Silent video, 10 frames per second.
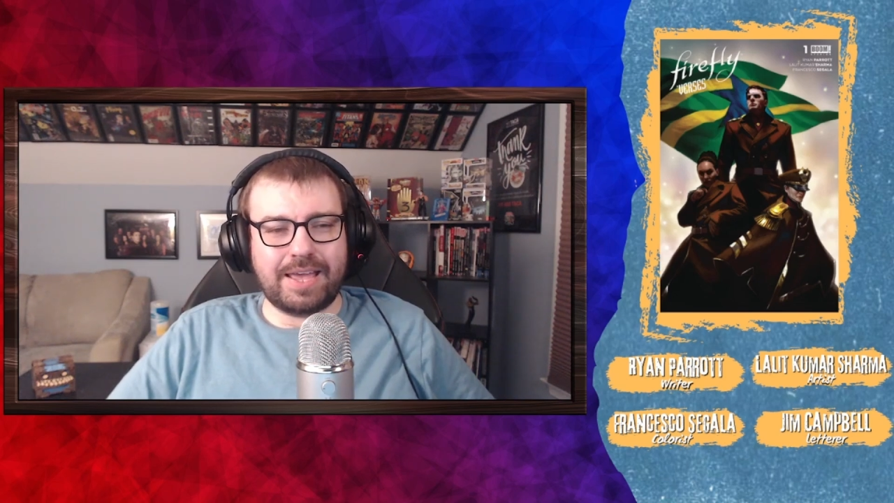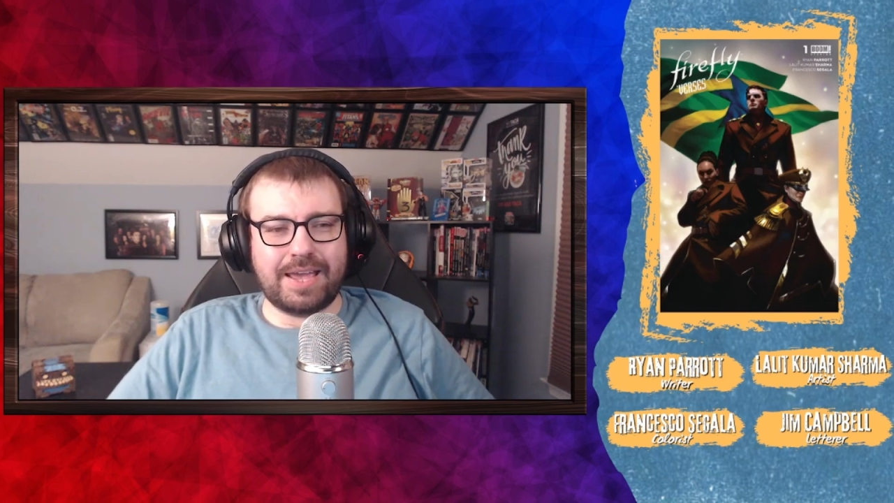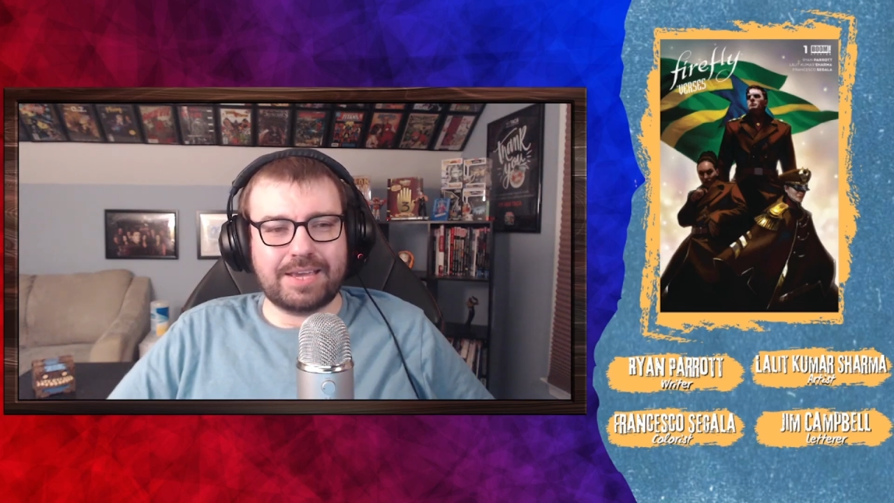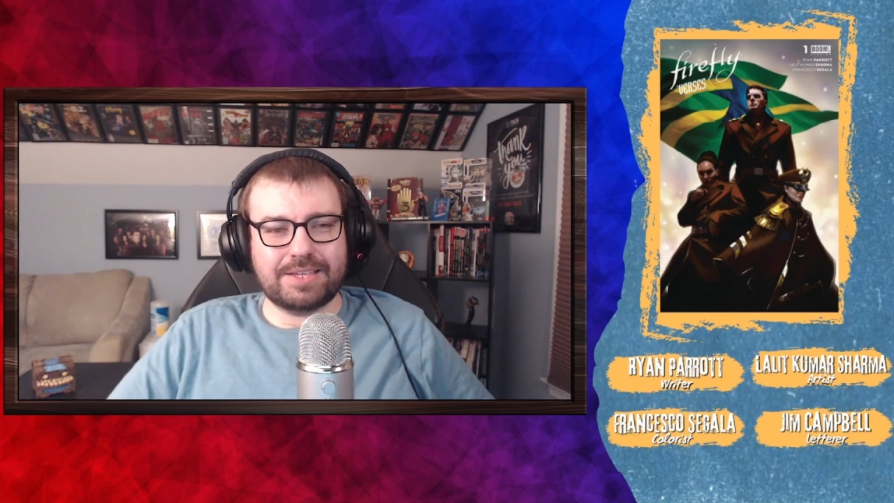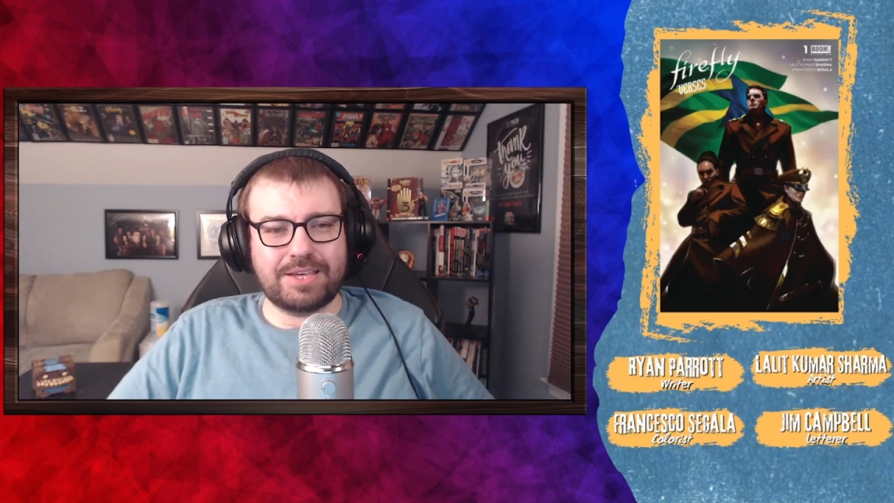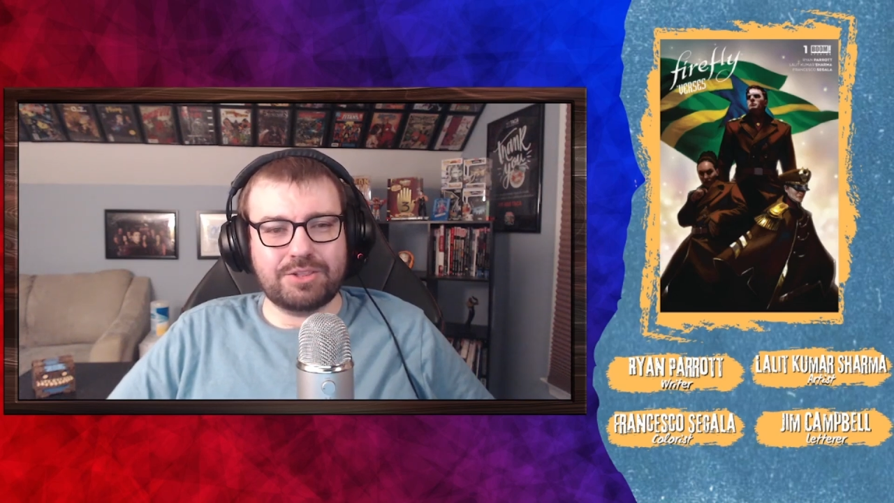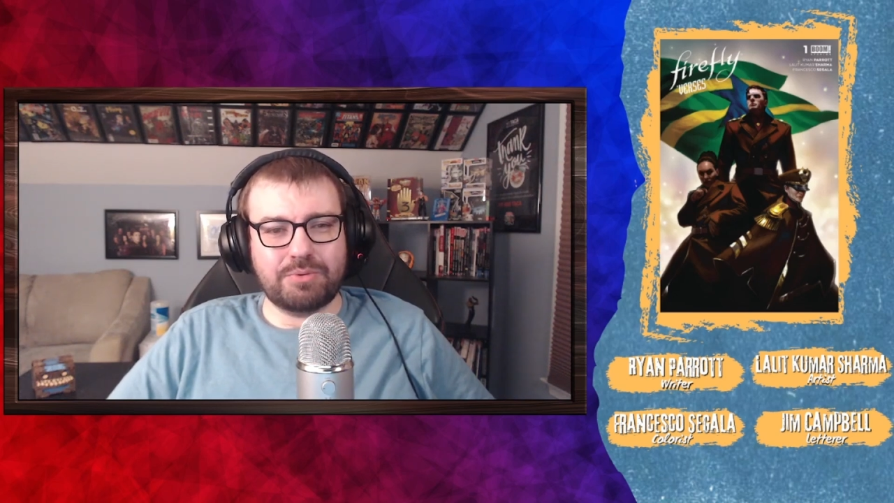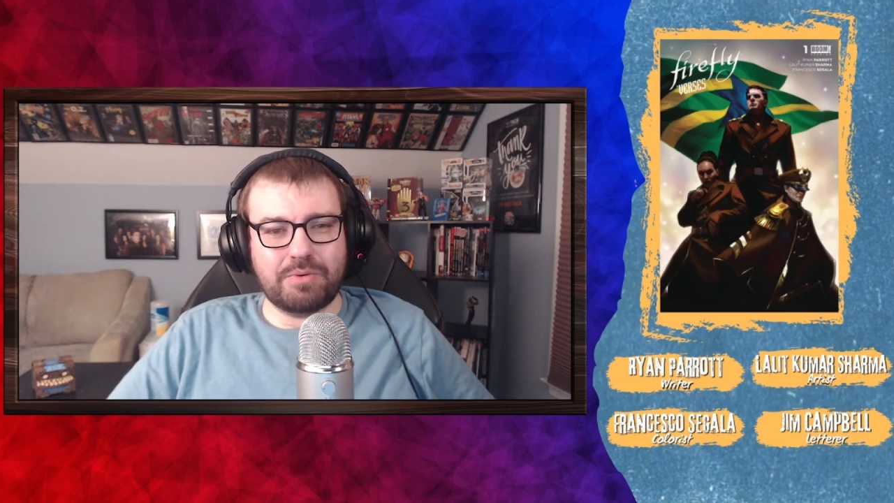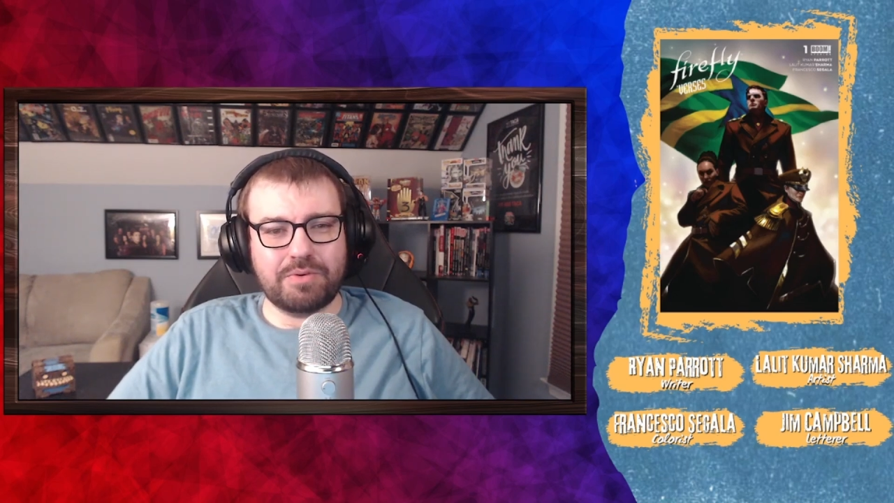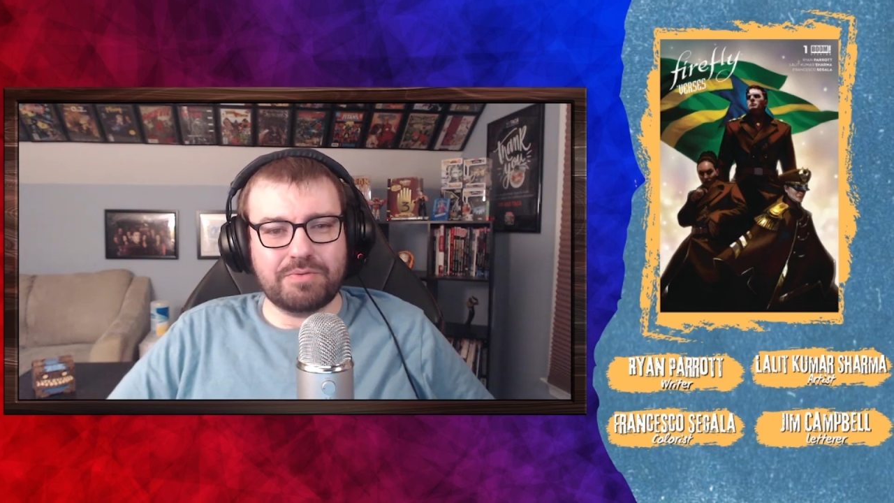access
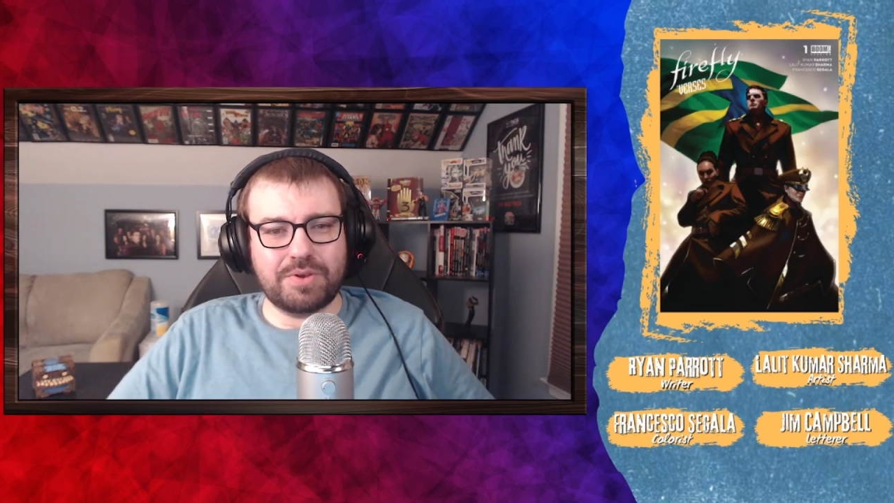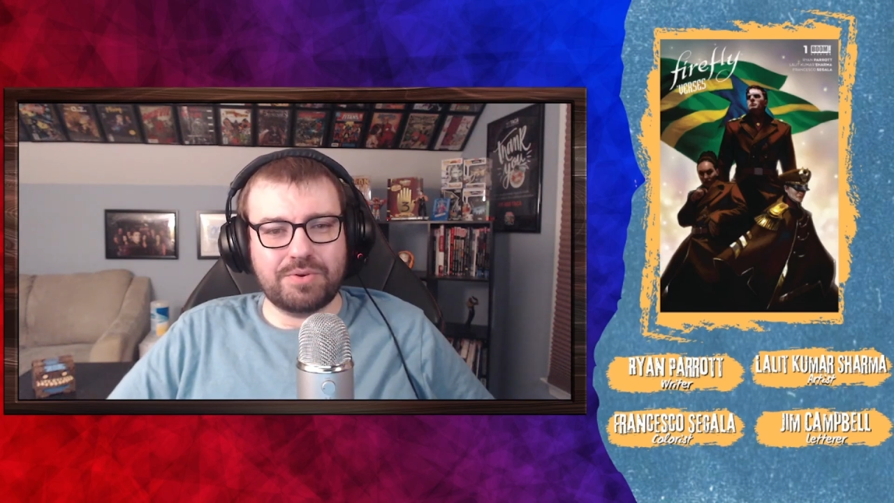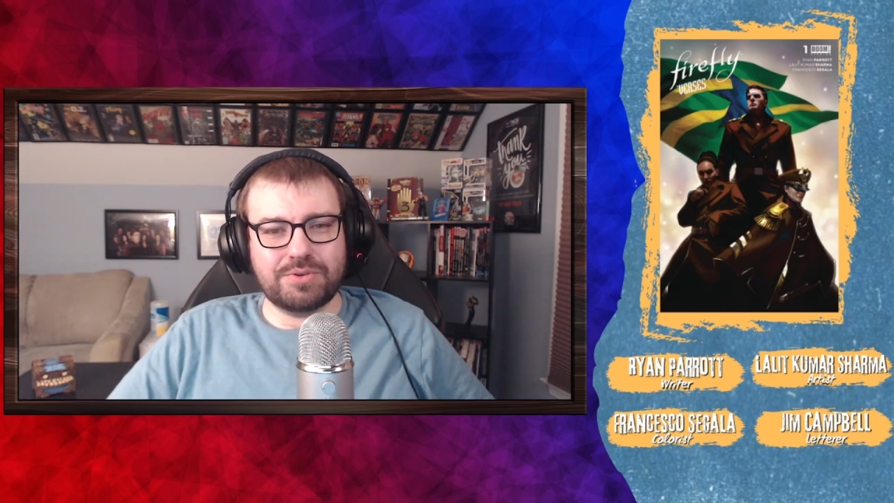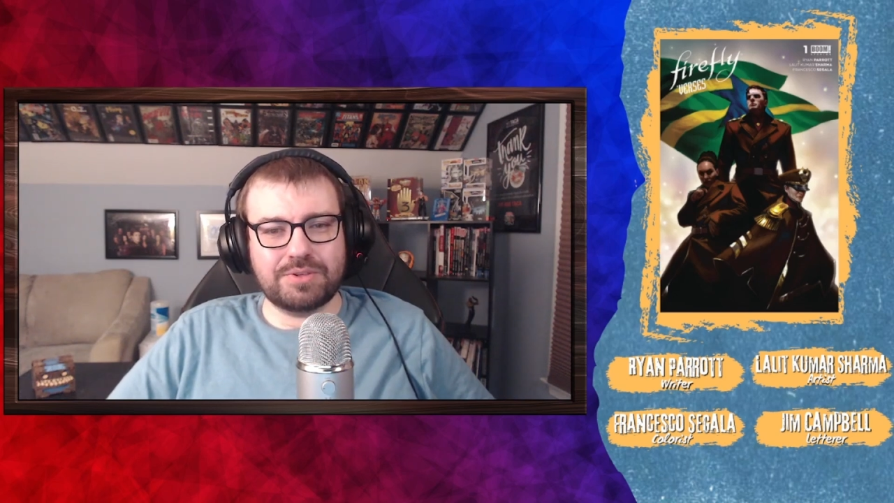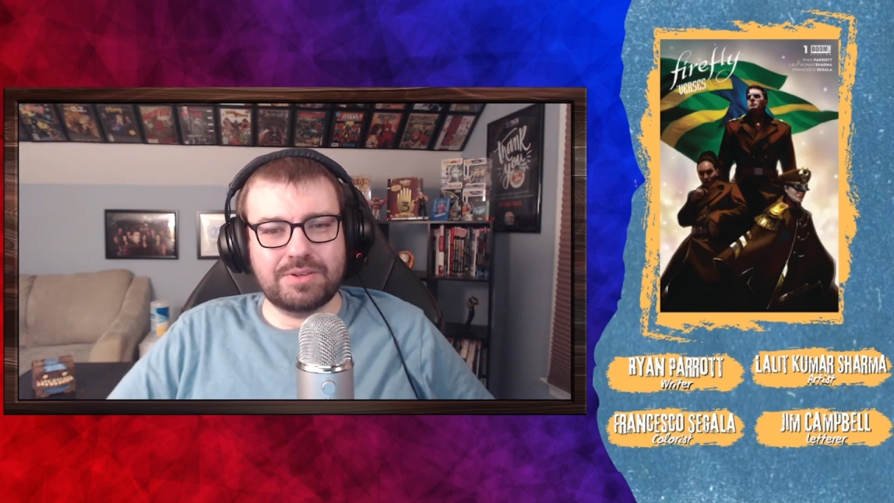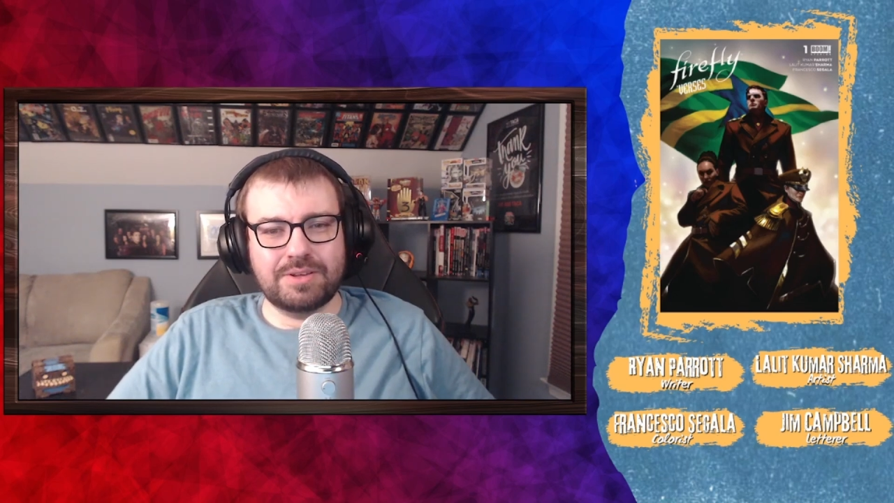to our reviews,